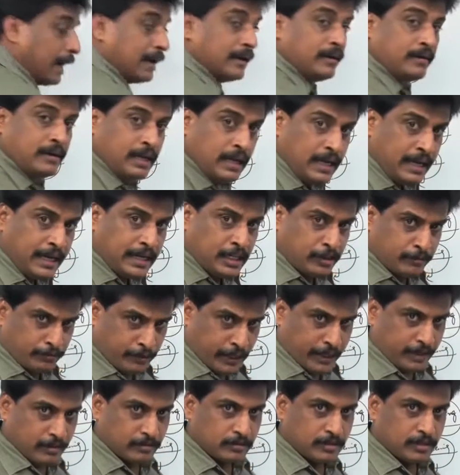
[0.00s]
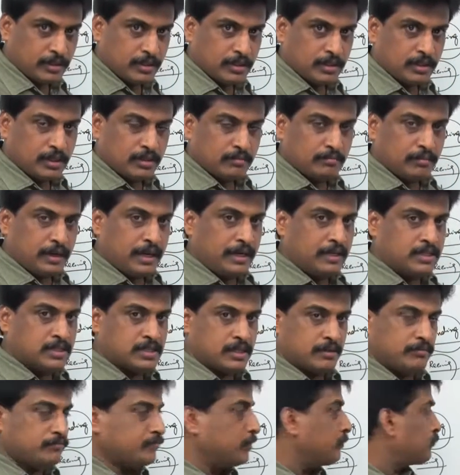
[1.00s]
undelete 5,
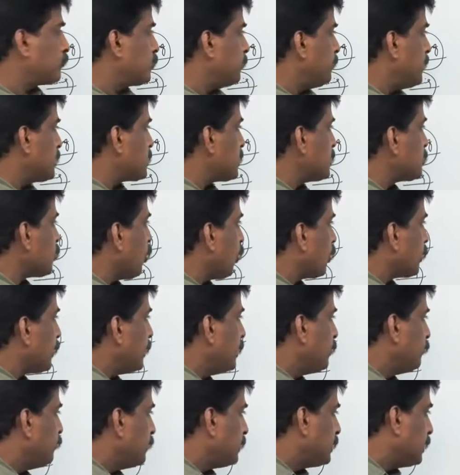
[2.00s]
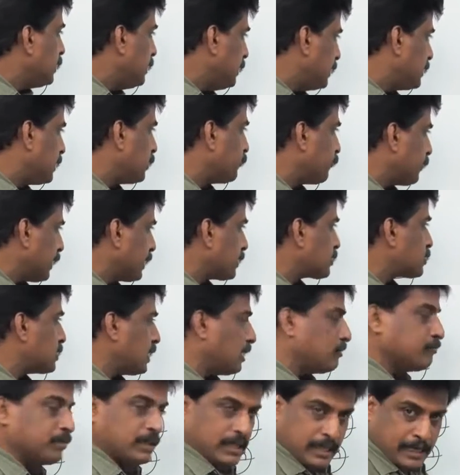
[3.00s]
means fifth message already we deleted, for
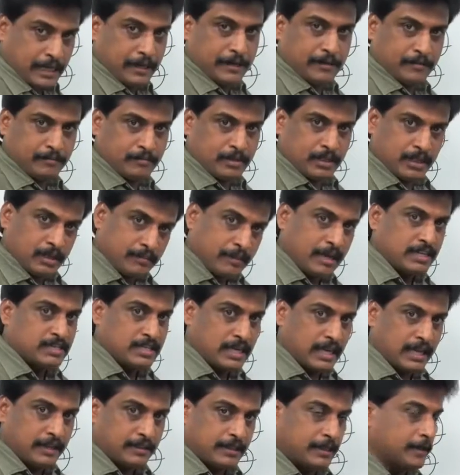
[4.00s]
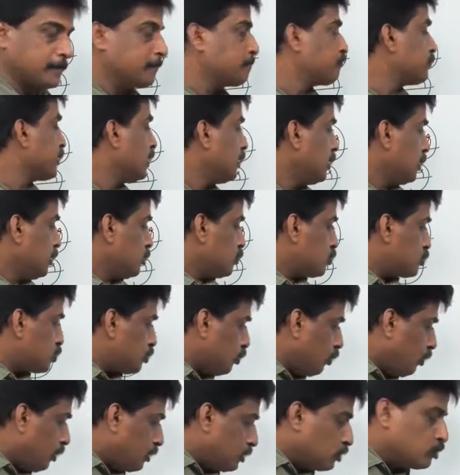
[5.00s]
example here, imagine like that.
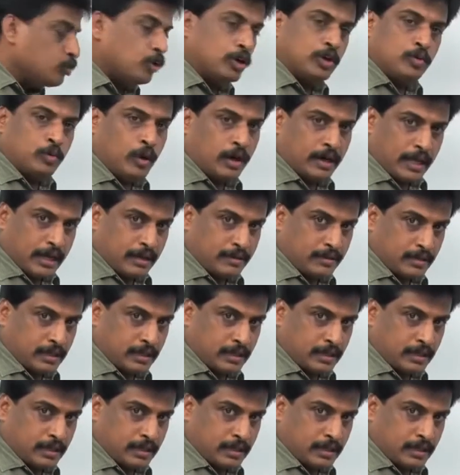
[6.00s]
So you don't want